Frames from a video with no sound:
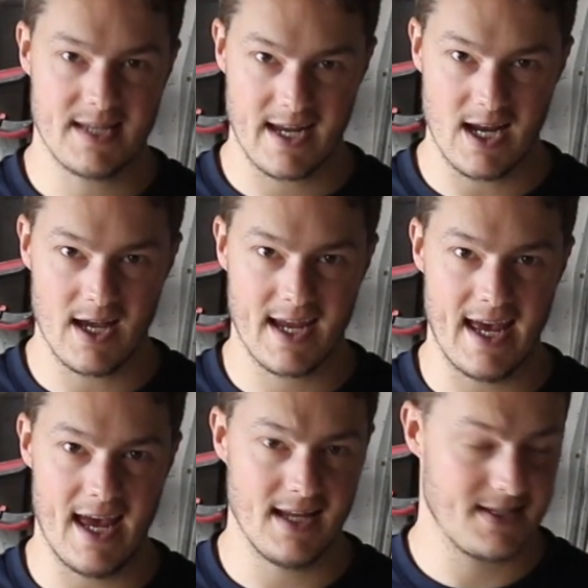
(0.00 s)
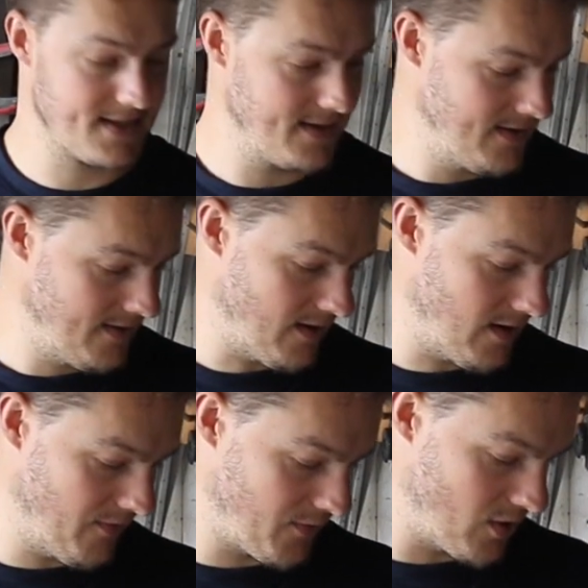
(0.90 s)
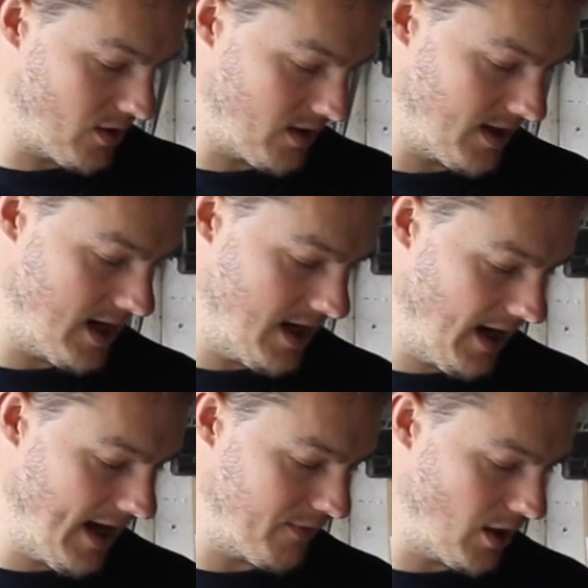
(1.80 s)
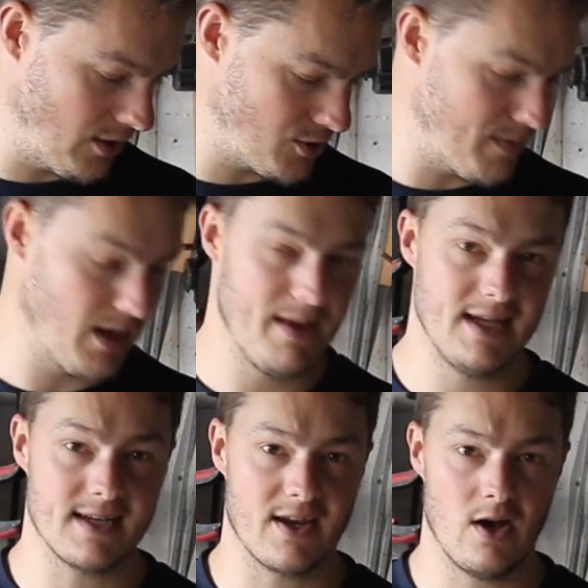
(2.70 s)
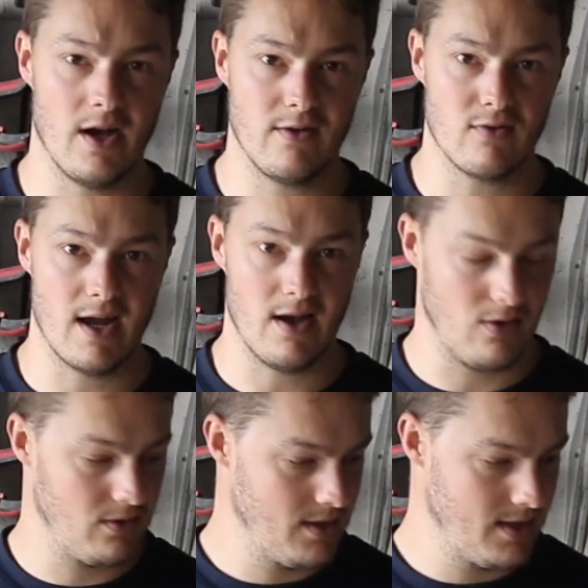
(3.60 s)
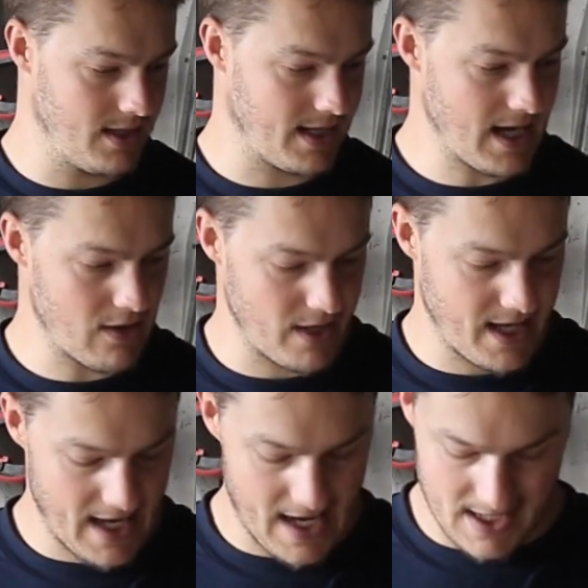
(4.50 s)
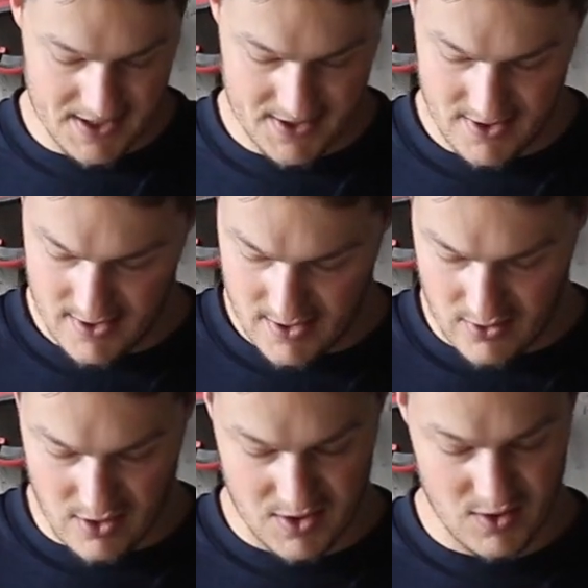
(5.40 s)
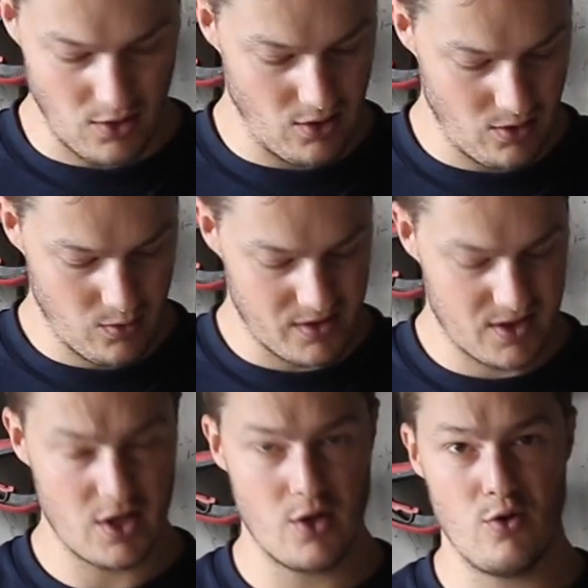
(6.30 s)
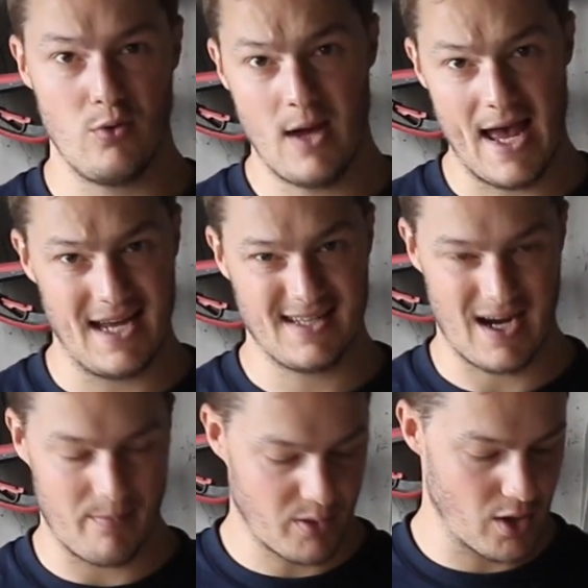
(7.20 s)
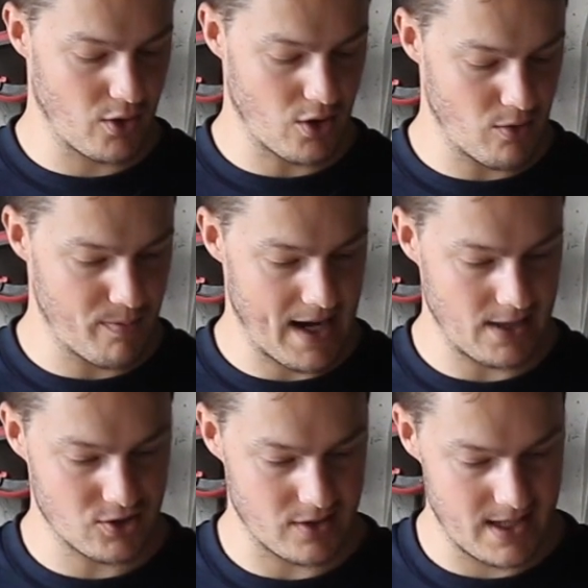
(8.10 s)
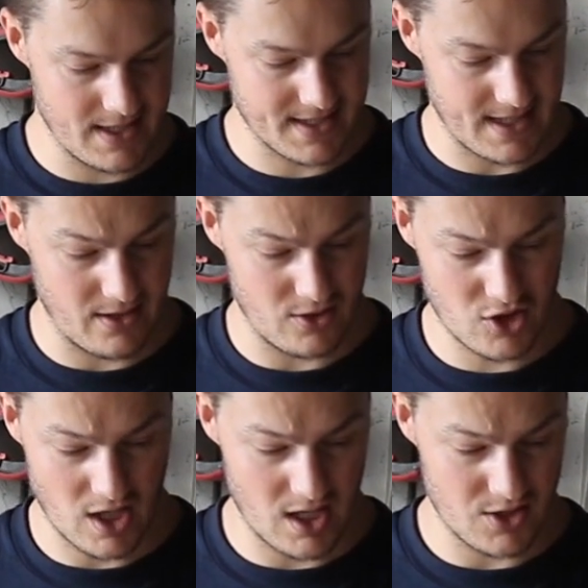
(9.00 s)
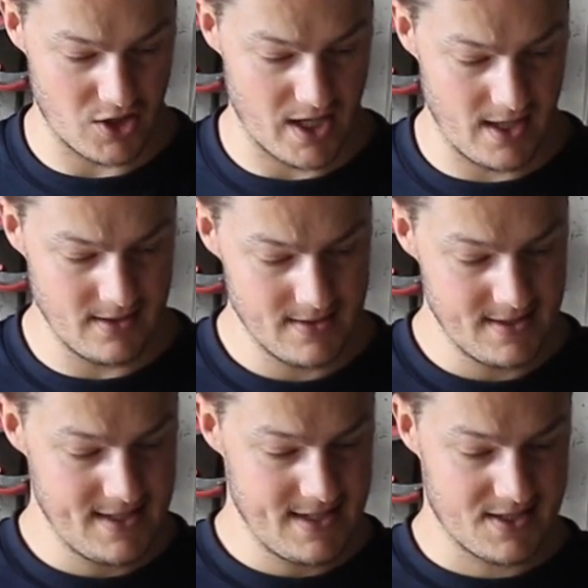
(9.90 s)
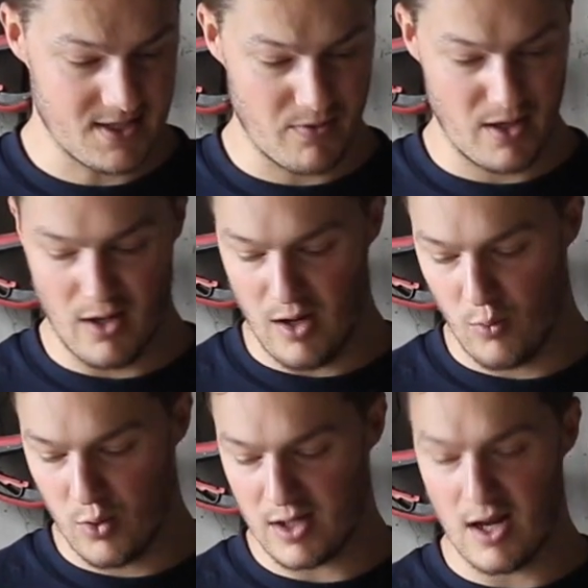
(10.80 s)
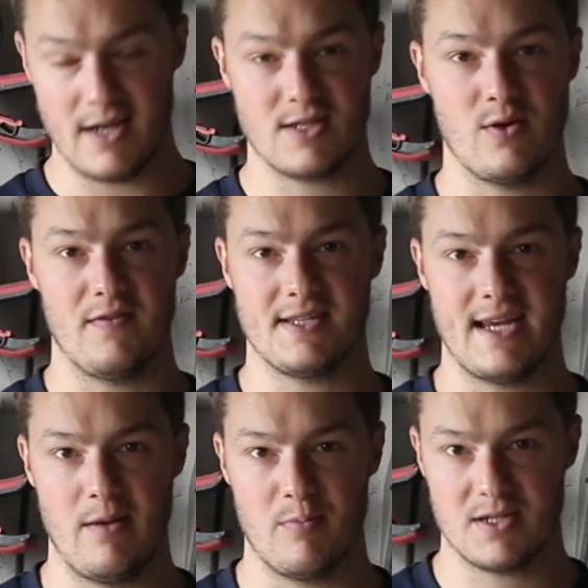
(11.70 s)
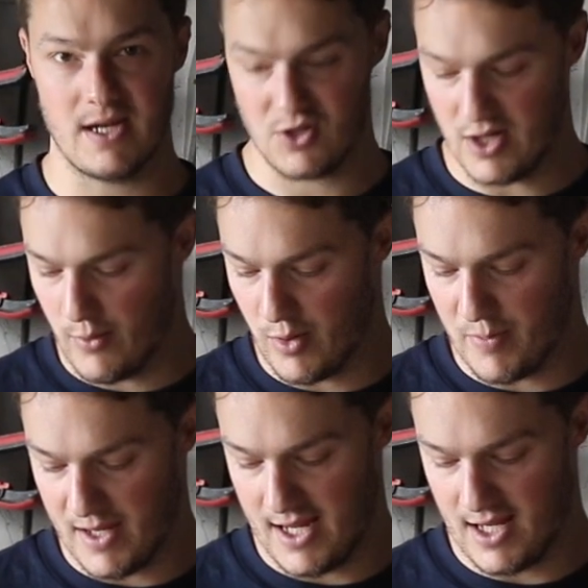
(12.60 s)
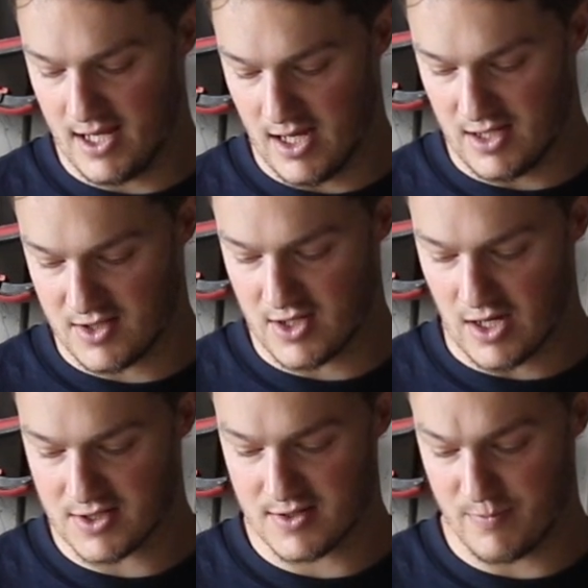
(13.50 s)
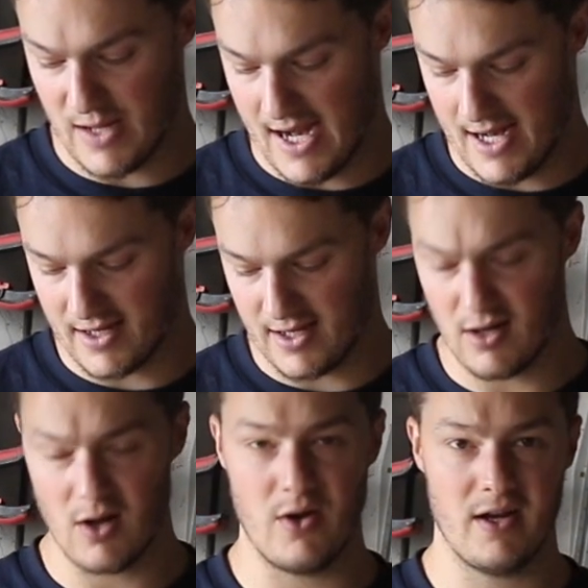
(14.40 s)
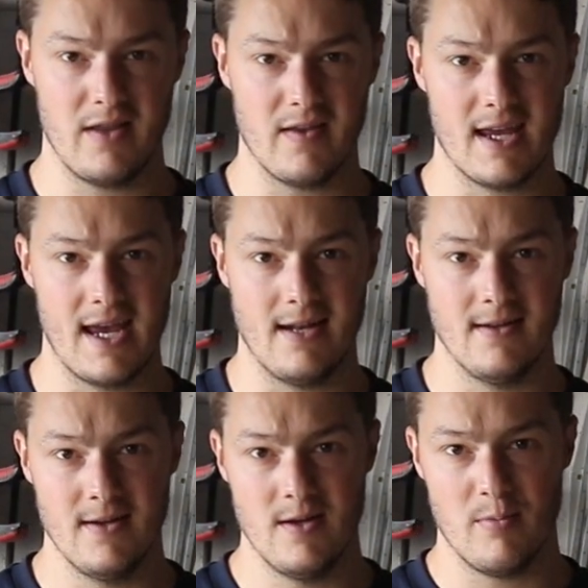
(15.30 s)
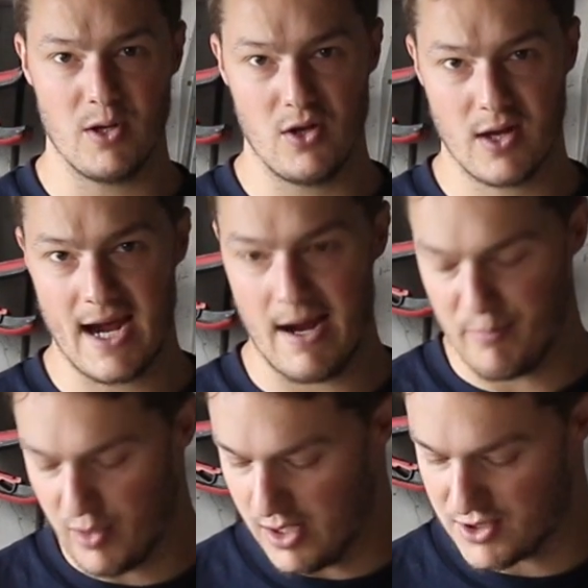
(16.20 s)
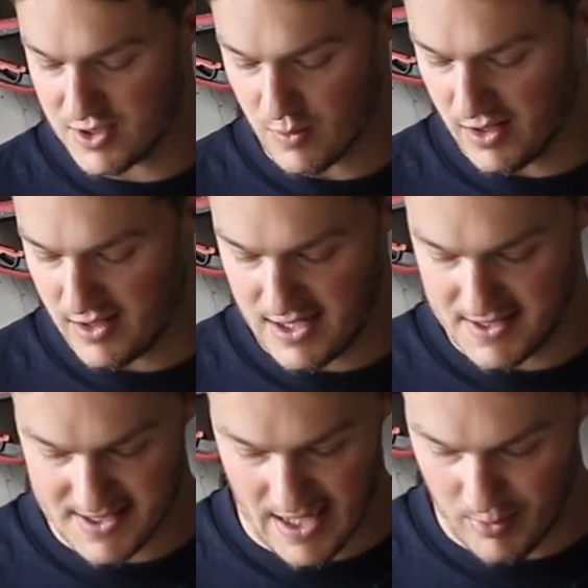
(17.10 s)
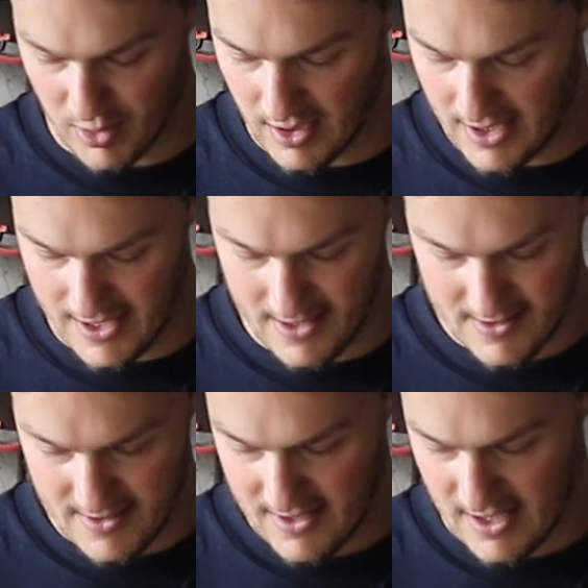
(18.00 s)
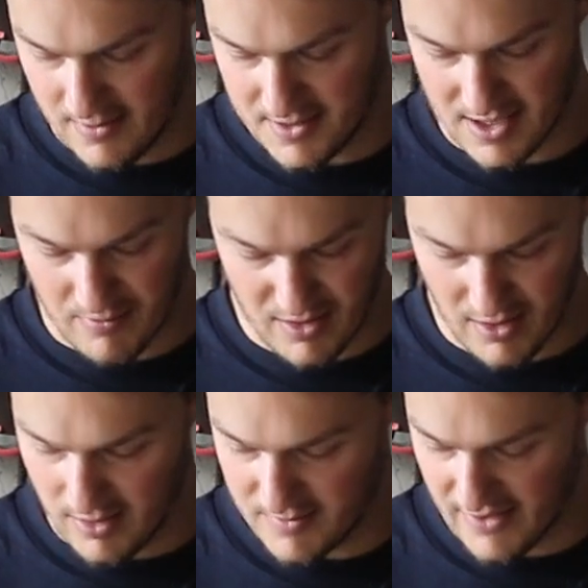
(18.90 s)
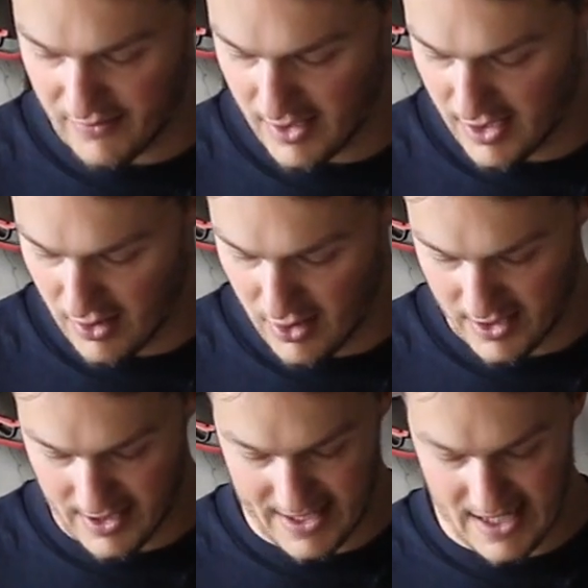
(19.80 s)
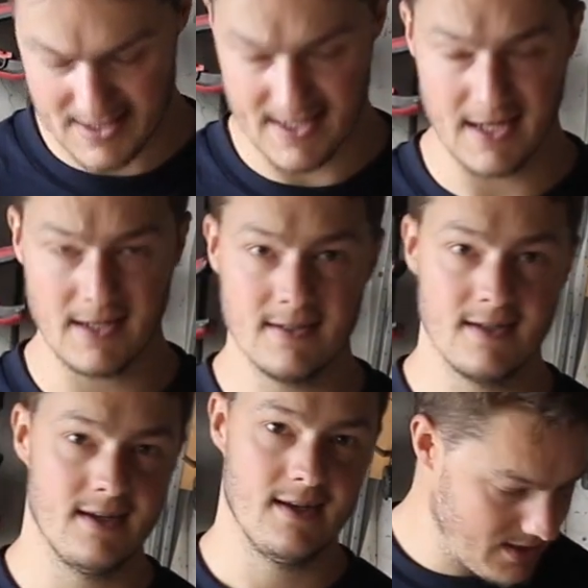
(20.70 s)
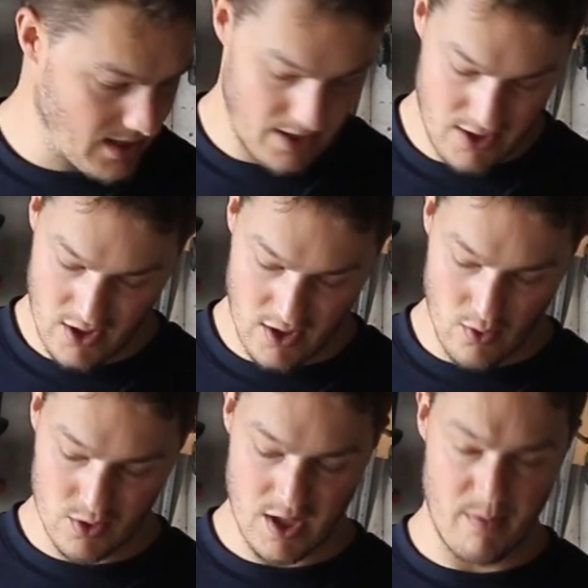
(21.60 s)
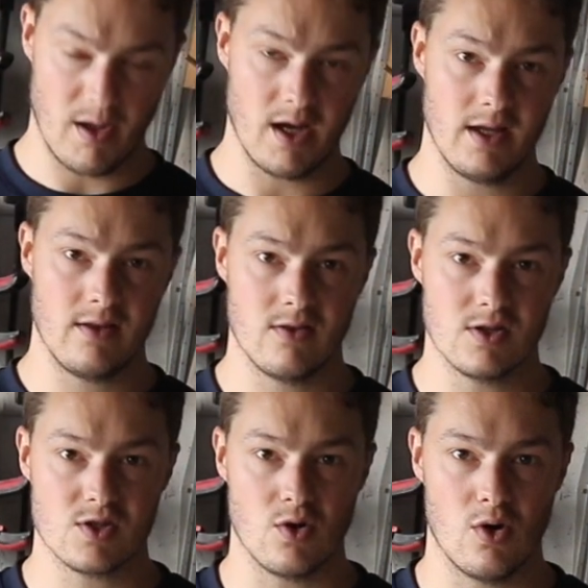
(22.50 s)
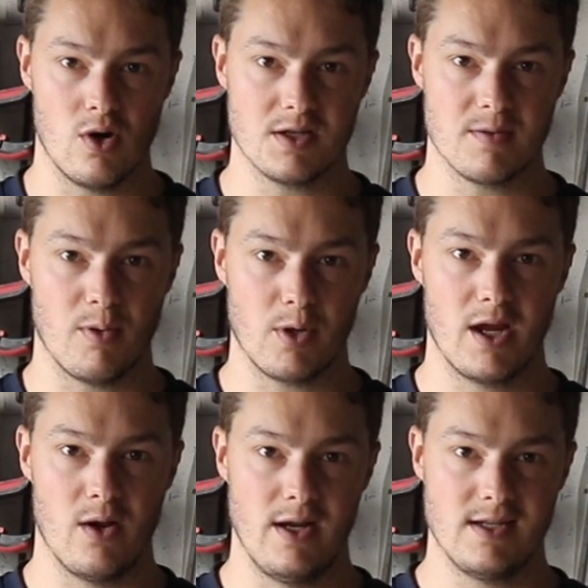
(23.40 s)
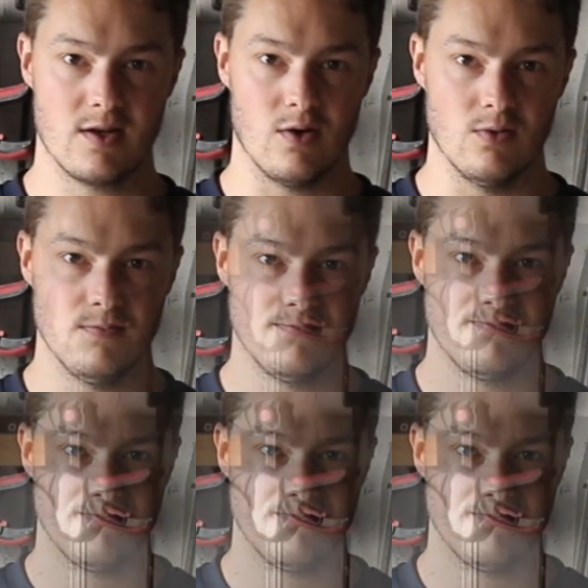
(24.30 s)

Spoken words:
particular kit I've got an 1100mm guide rail, the carry case, the saw with two 8-amp Procore batteries and the charger. Something that I would like to have seen potentially would be a dust bag included in the kit, but you can purchase one of these separately. It's something that I'm definitely going to look at getting. And you can also buy the saw as a body only tool.